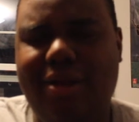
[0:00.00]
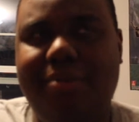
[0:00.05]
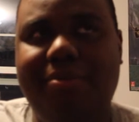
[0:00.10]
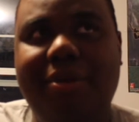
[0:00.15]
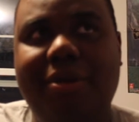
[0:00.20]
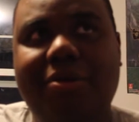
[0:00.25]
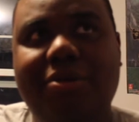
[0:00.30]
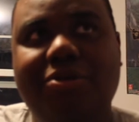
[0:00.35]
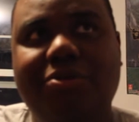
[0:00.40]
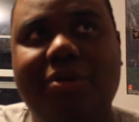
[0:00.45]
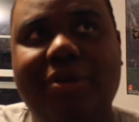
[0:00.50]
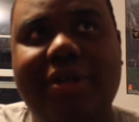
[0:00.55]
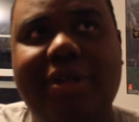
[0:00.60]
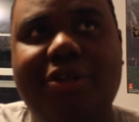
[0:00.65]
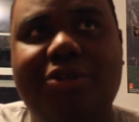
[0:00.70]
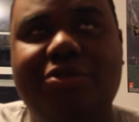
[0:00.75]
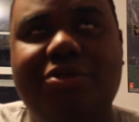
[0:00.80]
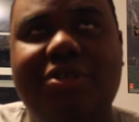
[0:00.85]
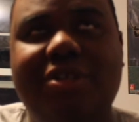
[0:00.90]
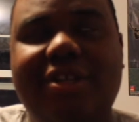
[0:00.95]
But it was really
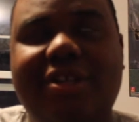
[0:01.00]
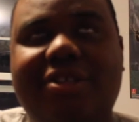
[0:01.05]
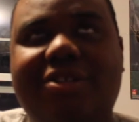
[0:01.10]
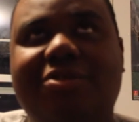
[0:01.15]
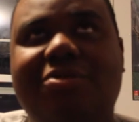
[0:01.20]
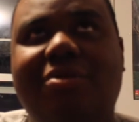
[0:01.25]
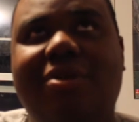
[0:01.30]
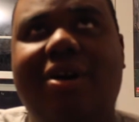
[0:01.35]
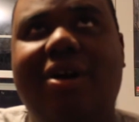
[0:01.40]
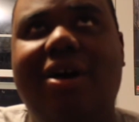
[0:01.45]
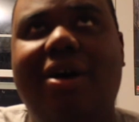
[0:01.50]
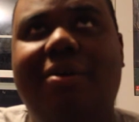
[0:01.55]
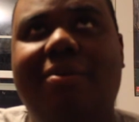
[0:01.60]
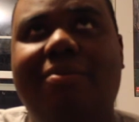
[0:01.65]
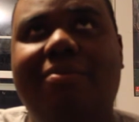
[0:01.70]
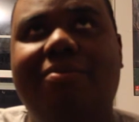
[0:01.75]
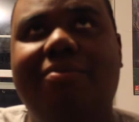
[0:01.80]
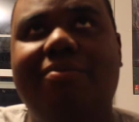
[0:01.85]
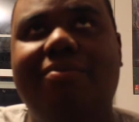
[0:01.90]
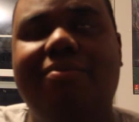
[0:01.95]
interesting
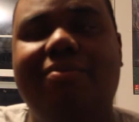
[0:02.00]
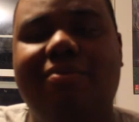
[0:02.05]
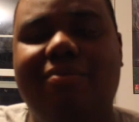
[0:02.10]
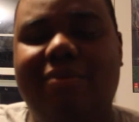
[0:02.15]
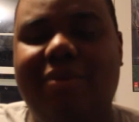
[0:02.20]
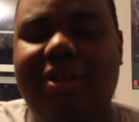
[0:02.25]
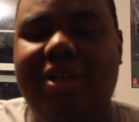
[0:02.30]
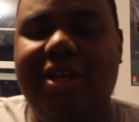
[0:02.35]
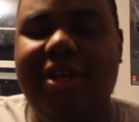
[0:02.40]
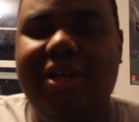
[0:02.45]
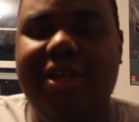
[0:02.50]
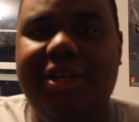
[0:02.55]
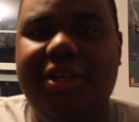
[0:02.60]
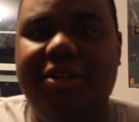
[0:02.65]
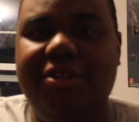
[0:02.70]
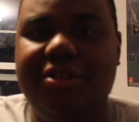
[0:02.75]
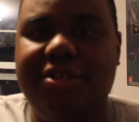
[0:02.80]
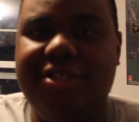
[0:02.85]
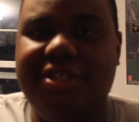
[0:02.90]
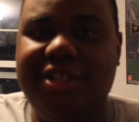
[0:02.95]
to
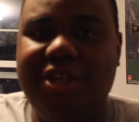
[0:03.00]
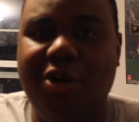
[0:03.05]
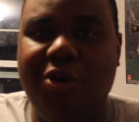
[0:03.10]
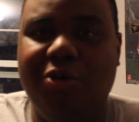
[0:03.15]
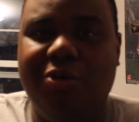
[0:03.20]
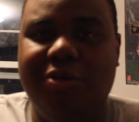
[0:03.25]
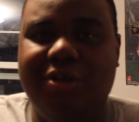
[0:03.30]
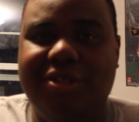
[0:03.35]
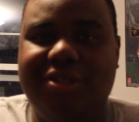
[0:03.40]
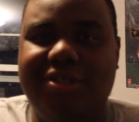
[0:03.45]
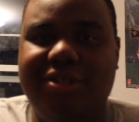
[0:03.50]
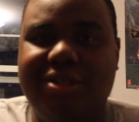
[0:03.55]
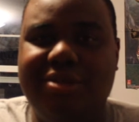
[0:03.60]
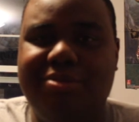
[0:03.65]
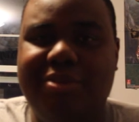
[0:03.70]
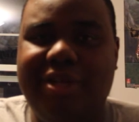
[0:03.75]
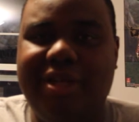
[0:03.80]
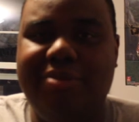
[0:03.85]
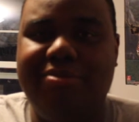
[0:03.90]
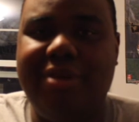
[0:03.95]
hear the Zeo crystals
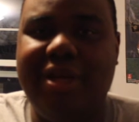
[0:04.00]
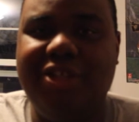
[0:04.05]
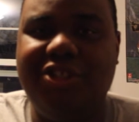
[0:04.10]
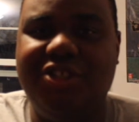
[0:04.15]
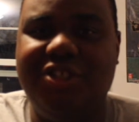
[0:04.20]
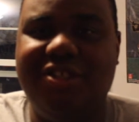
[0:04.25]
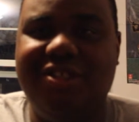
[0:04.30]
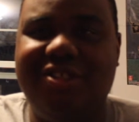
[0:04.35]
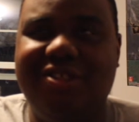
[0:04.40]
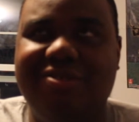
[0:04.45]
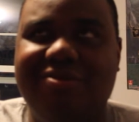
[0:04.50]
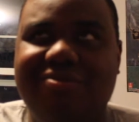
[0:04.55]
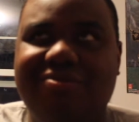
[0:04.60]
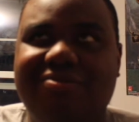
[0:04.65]
being mentioned.